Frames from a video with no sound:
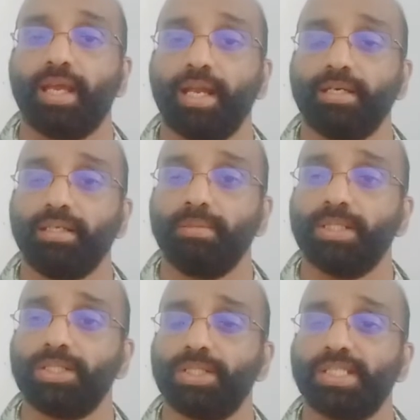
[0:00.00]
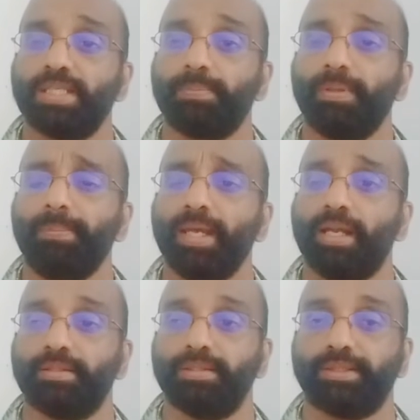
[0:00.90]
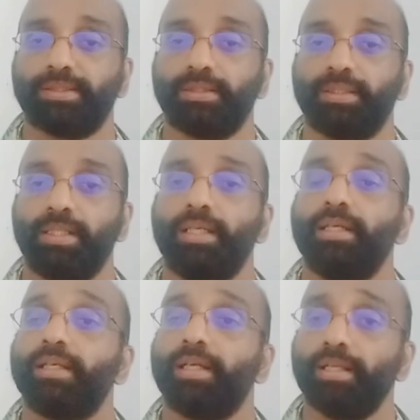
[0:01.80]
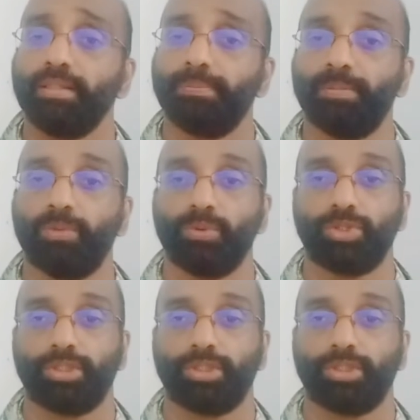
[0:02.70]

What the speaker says: and emergency preparedness, health promotion,